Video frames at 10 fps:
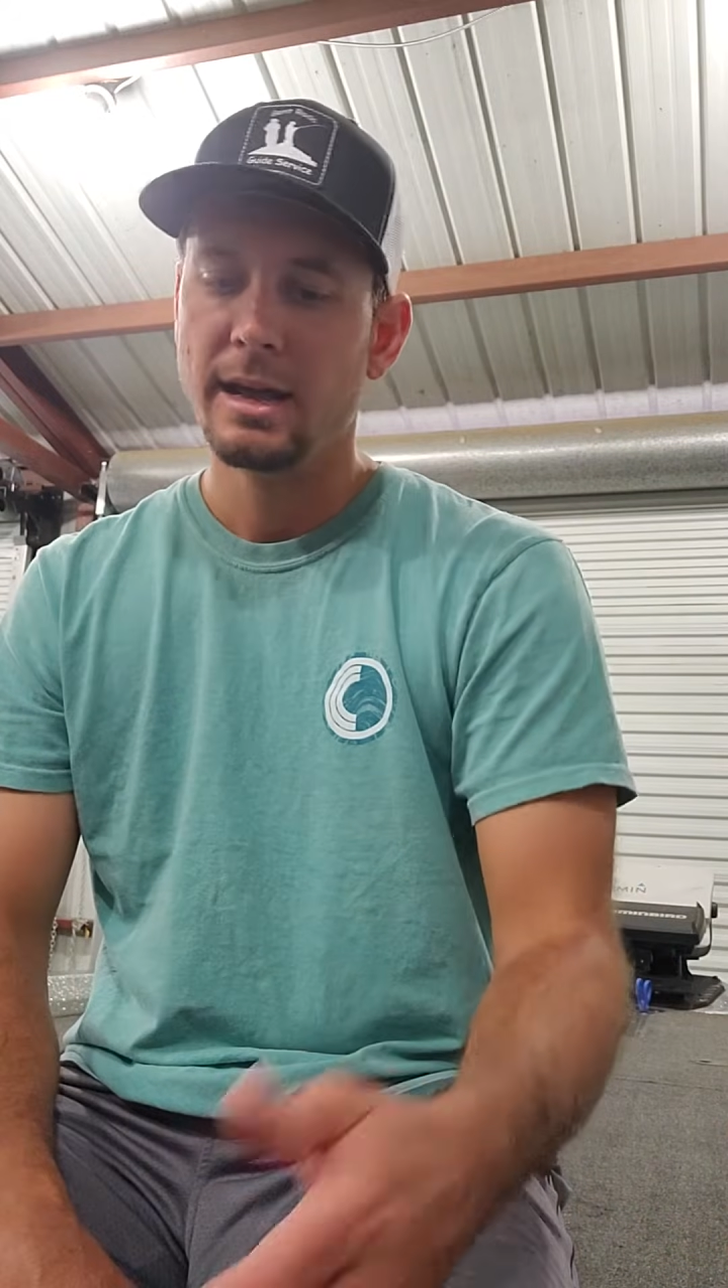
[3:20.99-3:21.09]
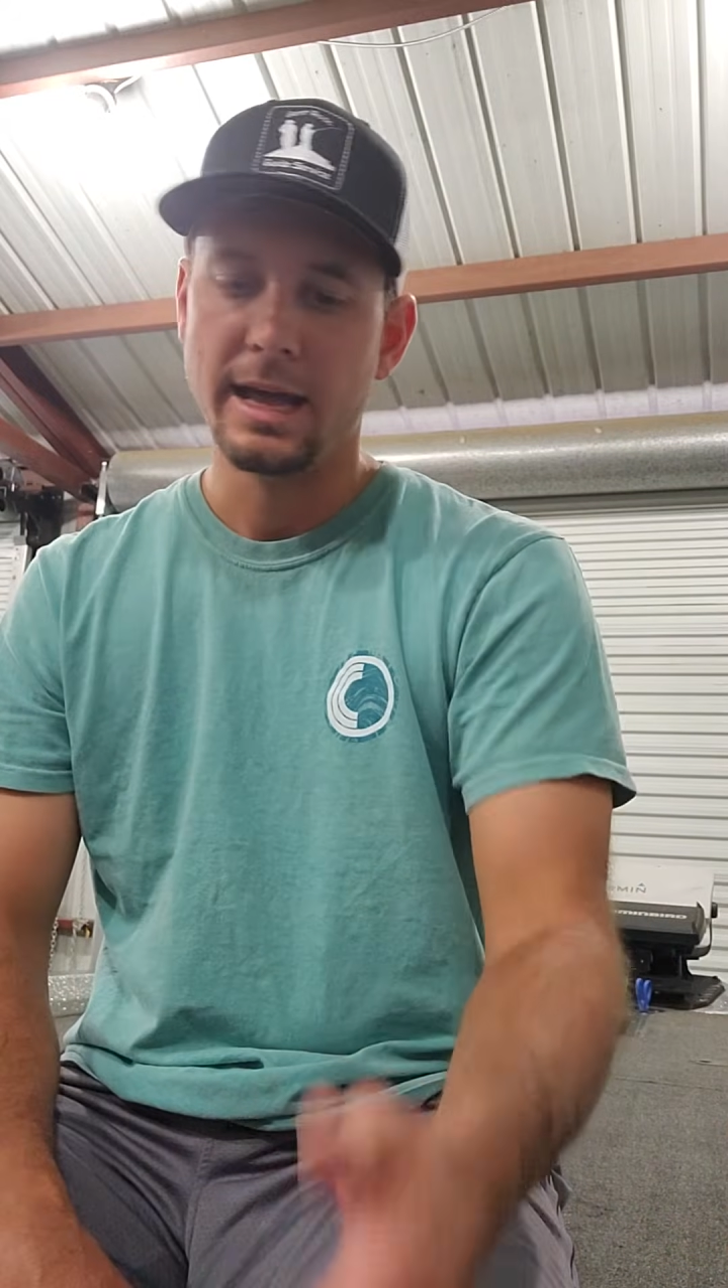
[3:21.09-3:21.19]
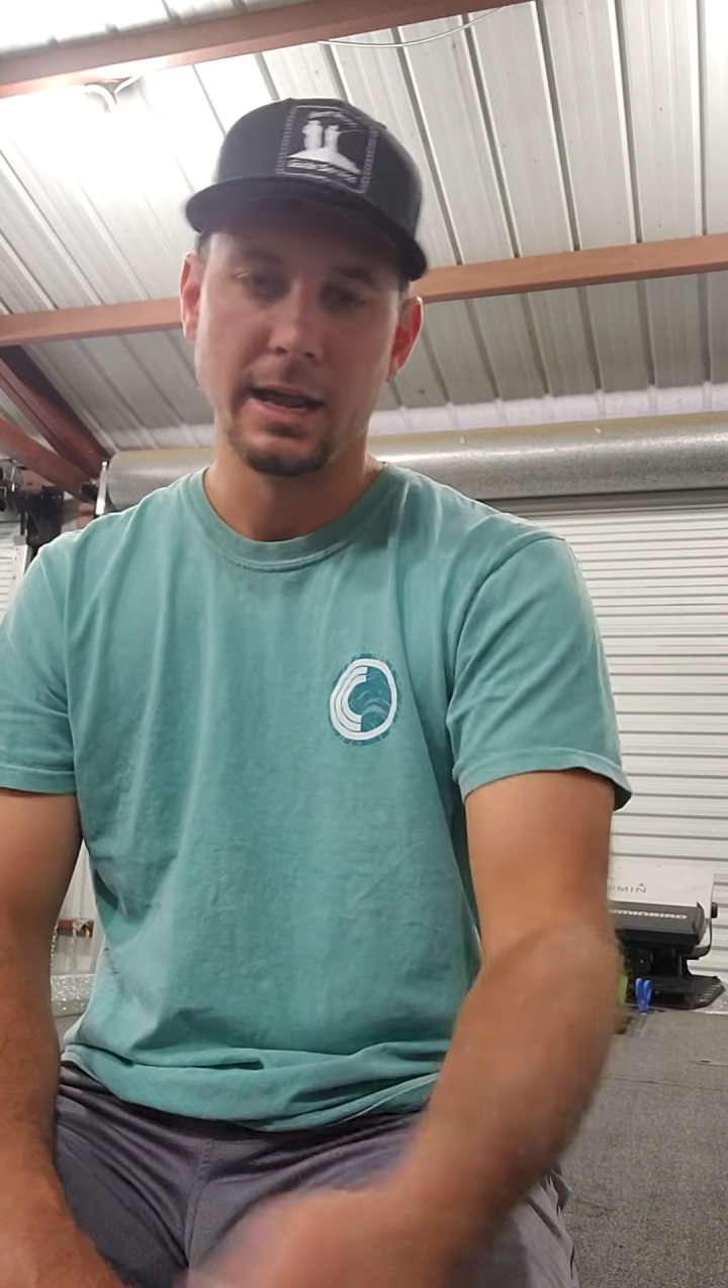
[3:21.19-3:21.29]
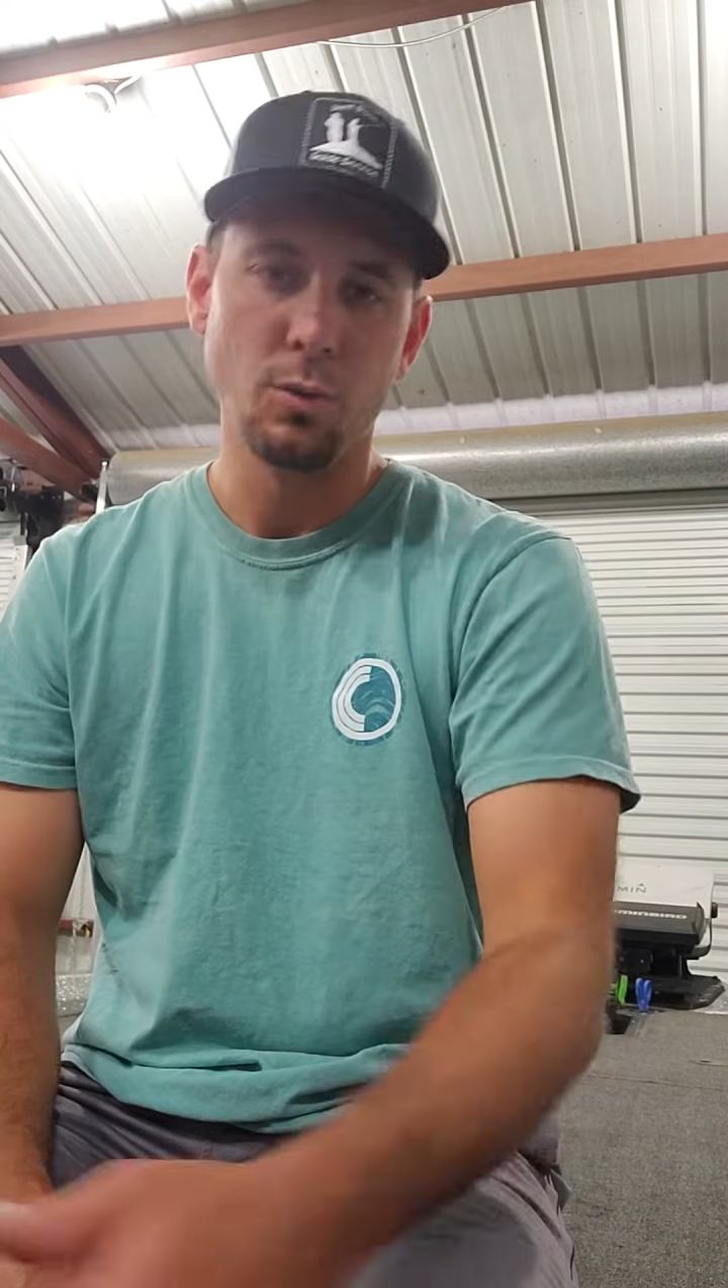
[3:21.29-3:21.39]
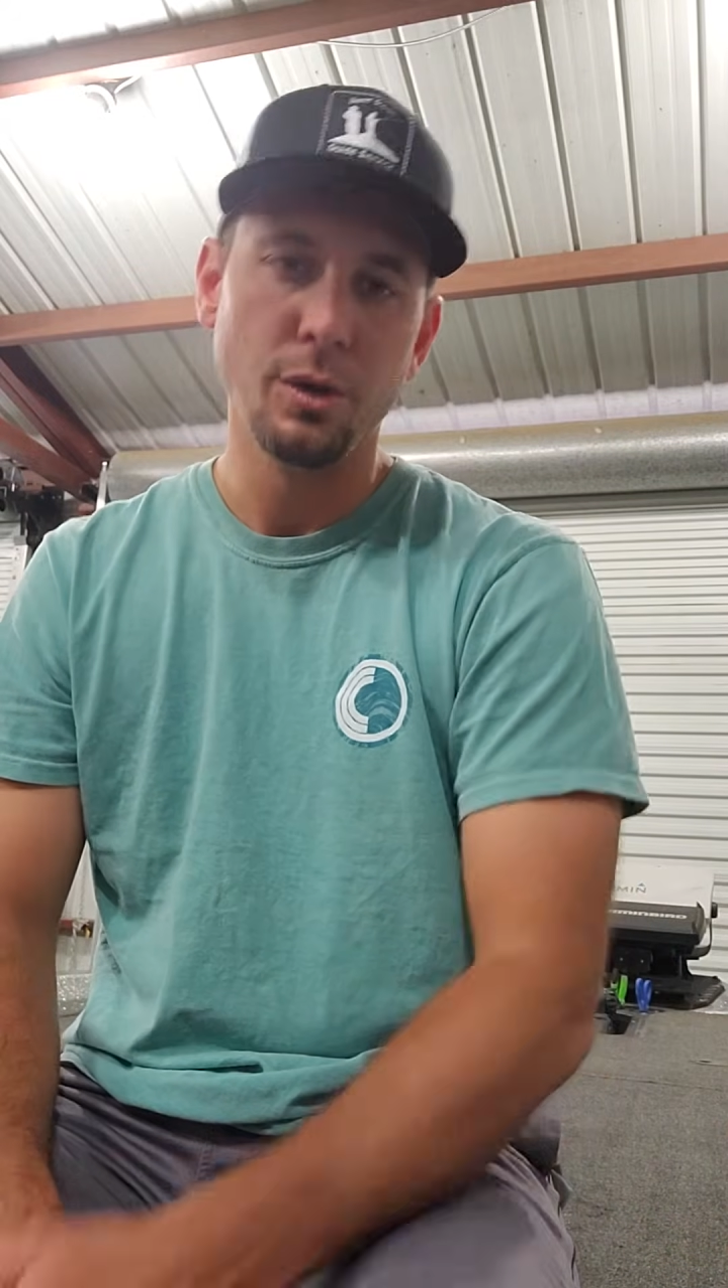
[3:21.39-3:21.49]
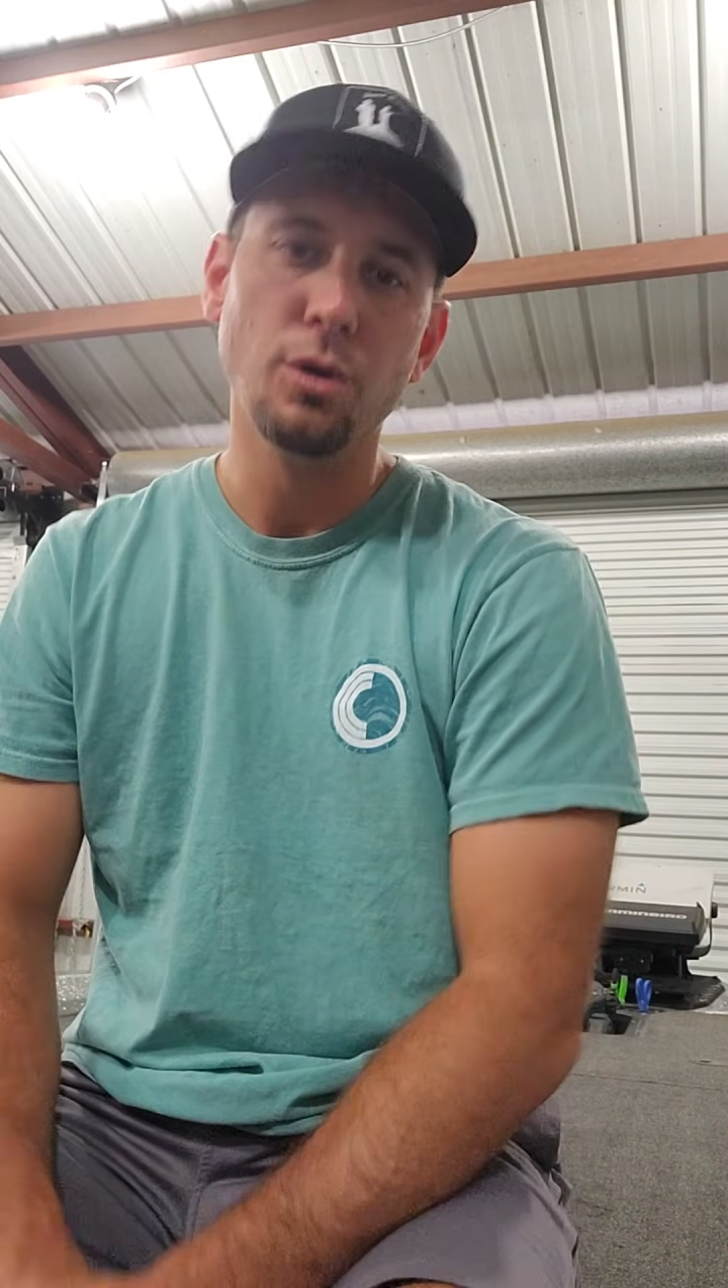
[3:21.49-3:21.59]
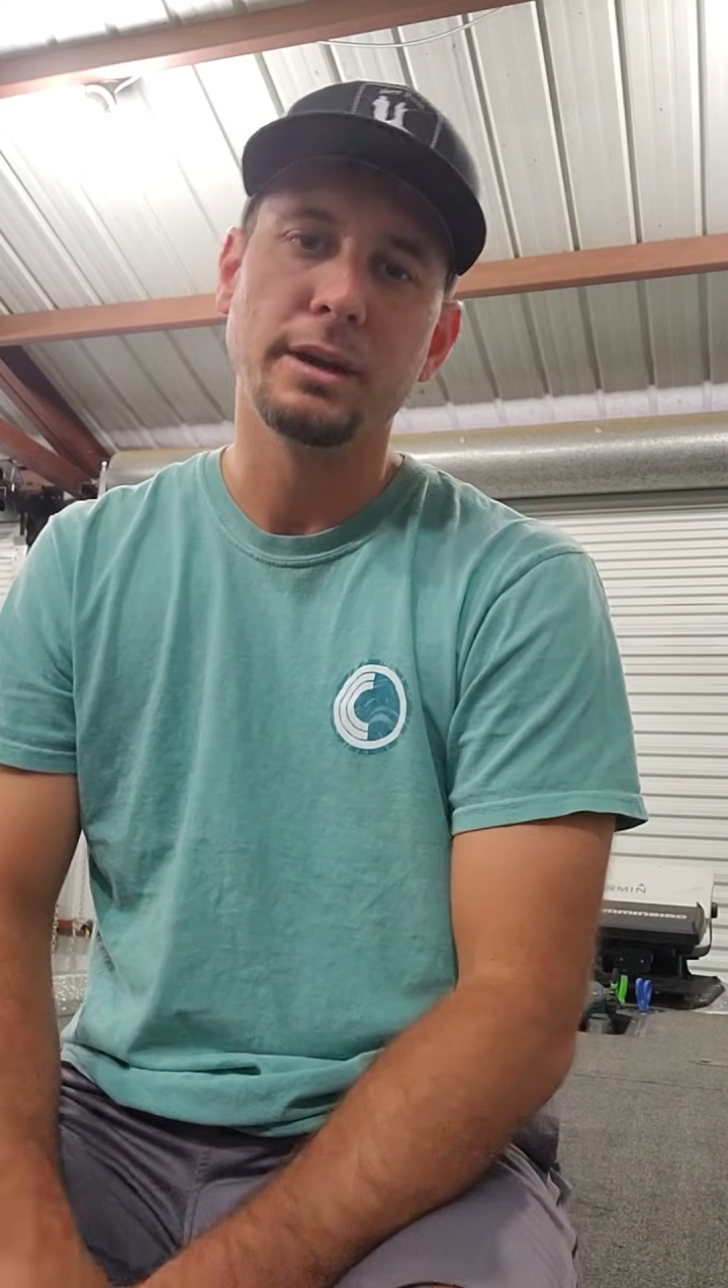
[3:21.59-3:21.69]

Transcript: and it will